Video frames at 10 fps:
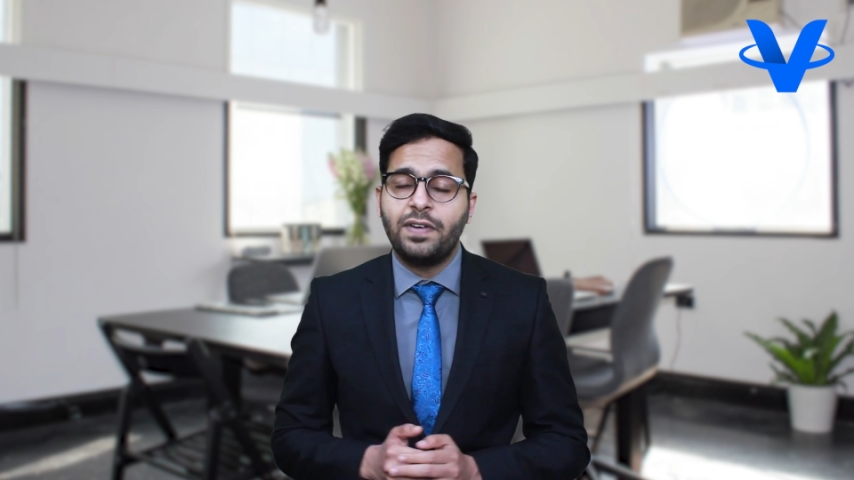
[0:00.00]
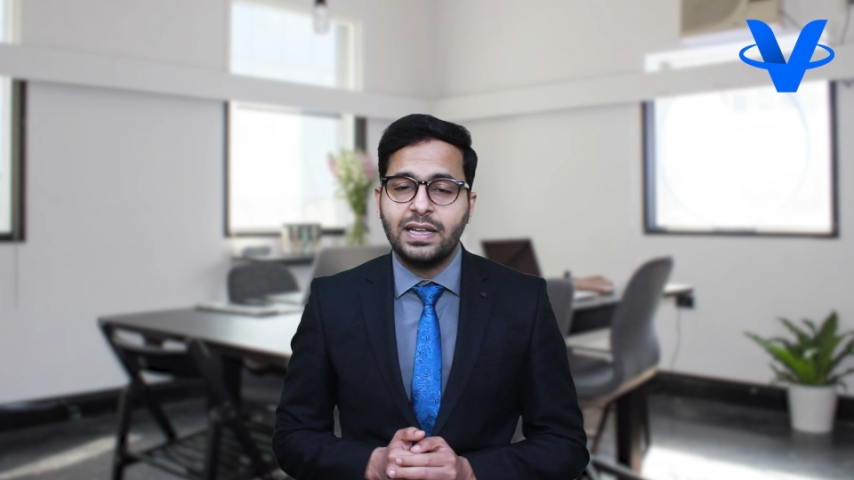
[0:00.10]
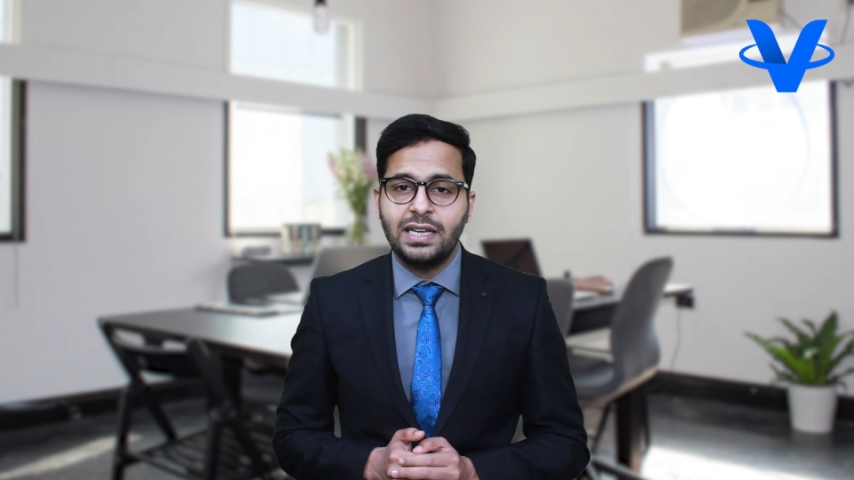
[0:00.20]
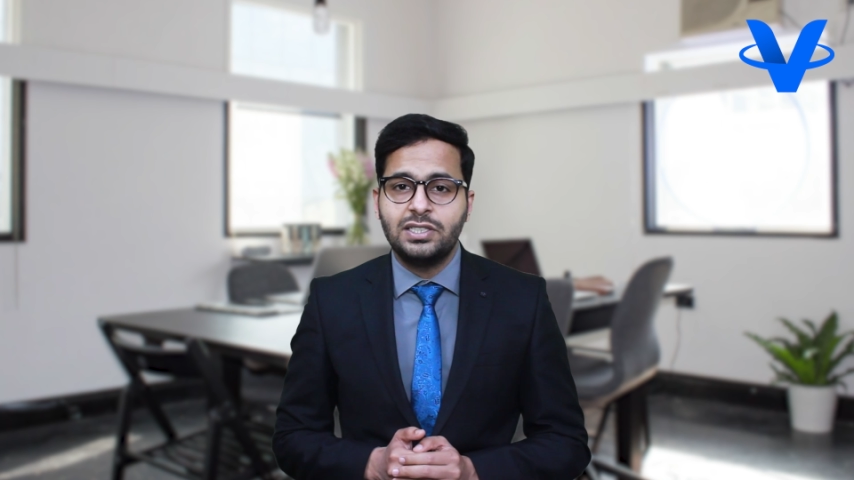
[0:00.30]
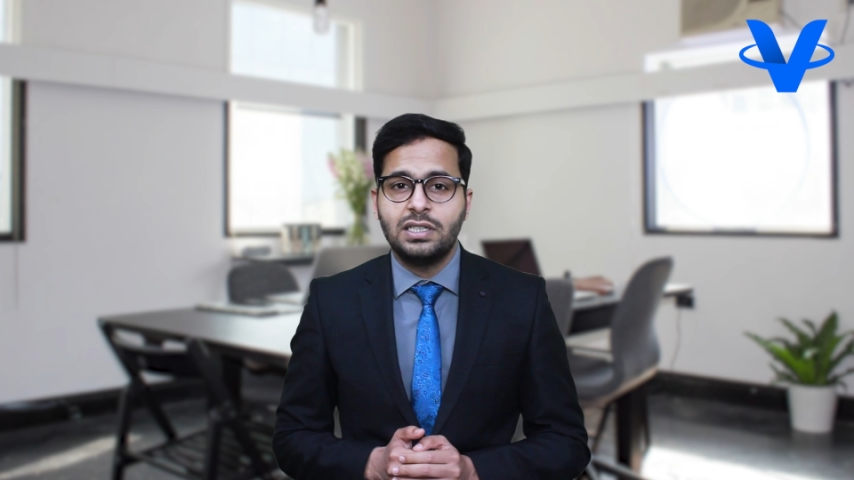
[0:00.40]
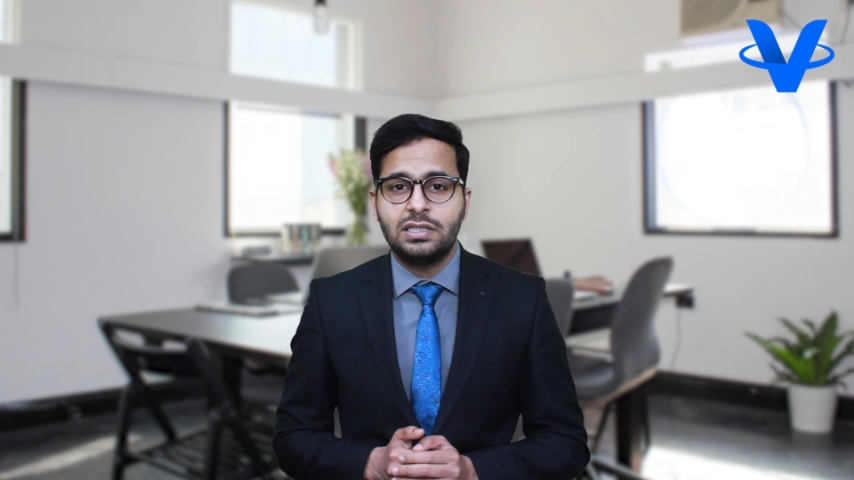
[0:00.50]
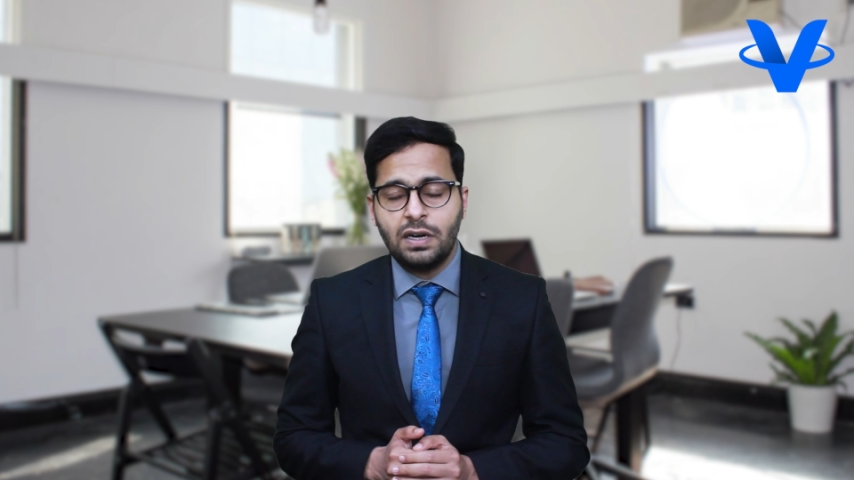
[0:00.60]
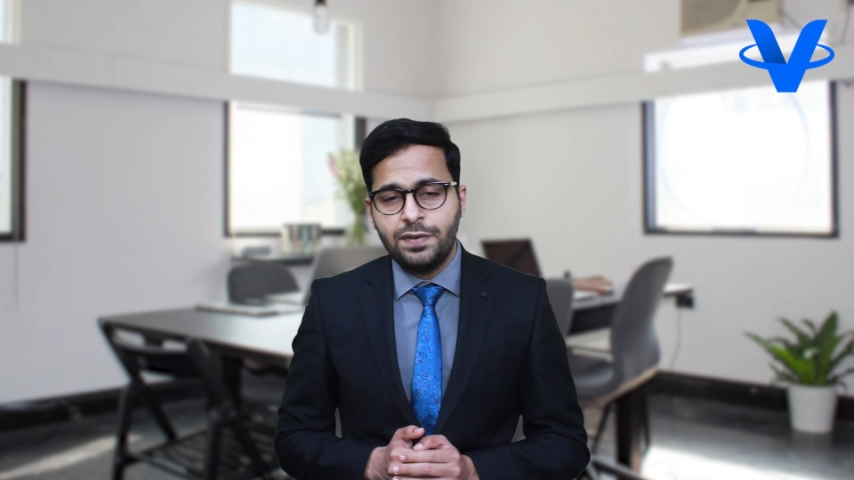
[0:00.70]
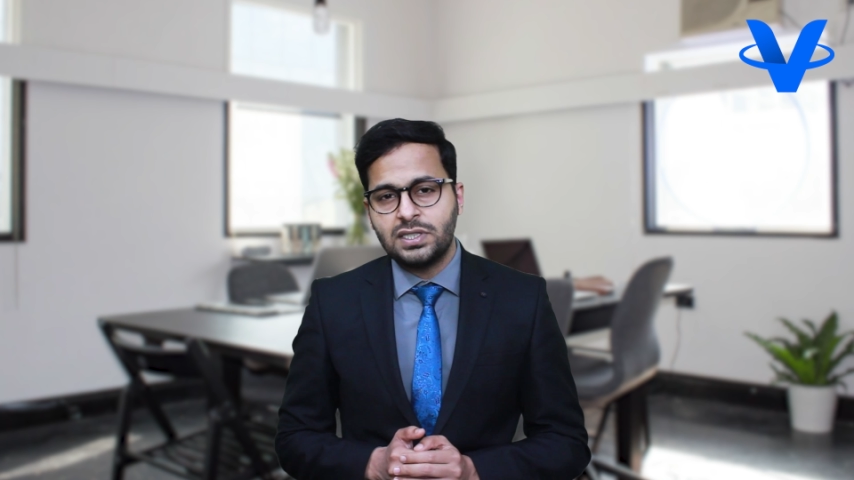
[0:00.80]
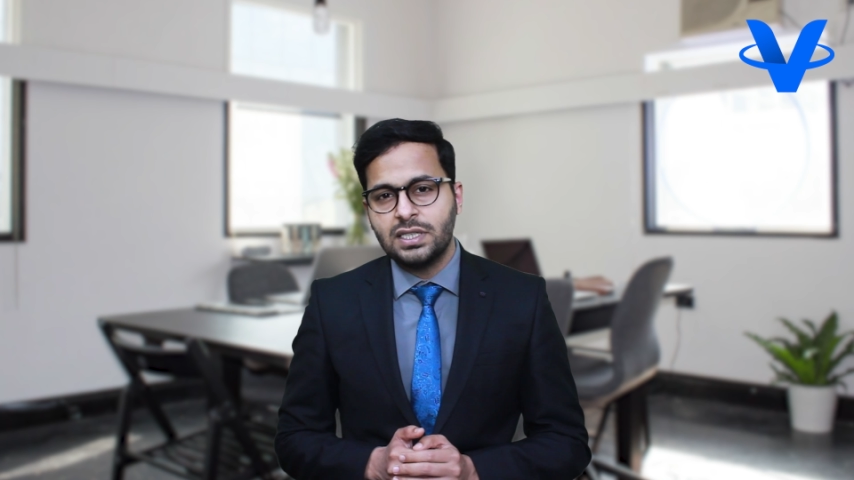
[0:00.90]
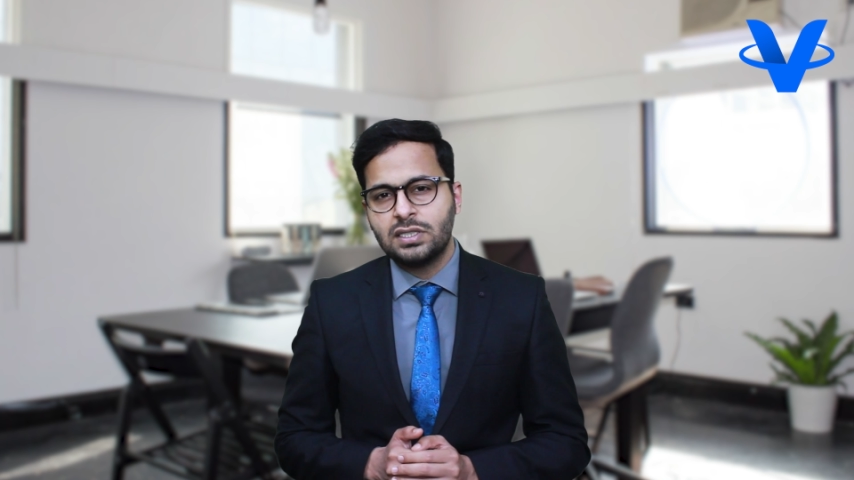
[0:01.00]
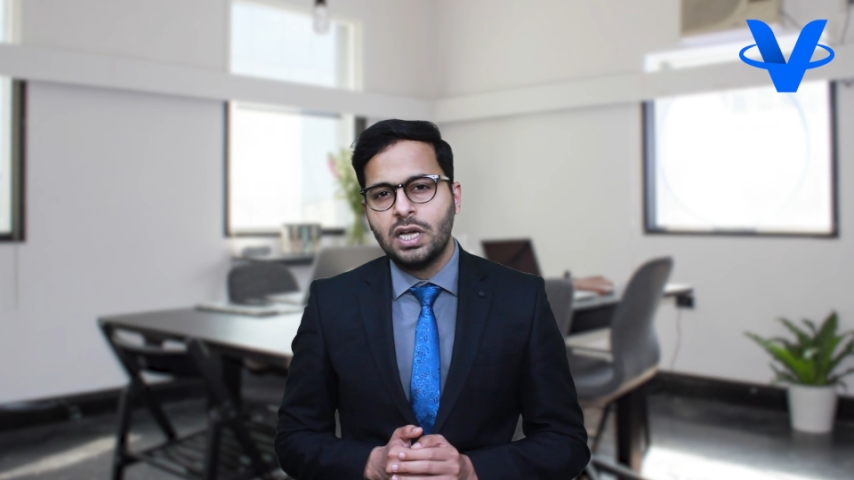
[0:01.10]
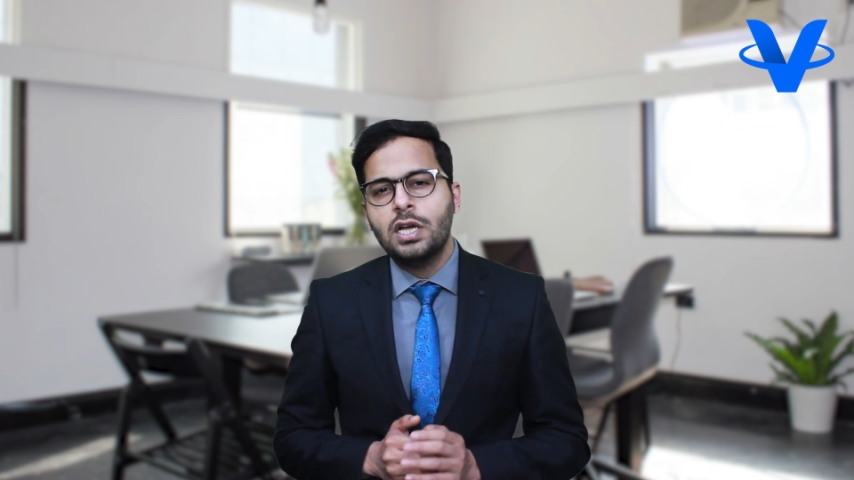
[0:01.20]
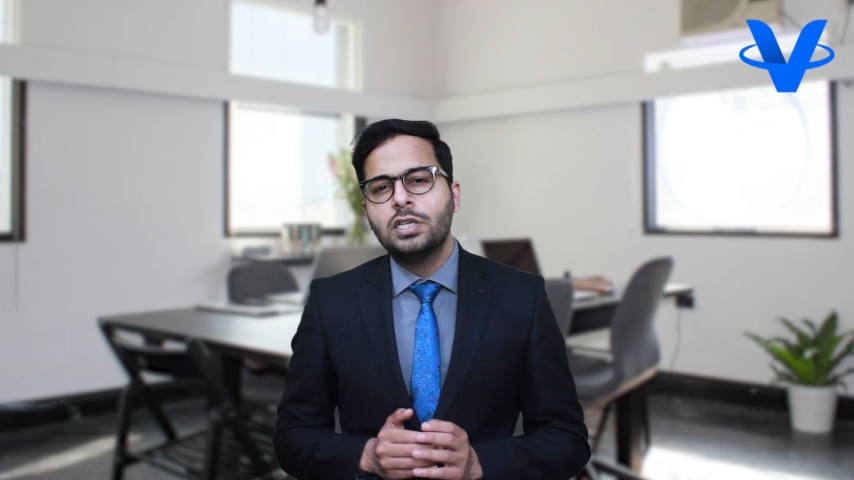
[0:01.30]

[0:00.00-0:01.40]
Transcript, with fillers: financial services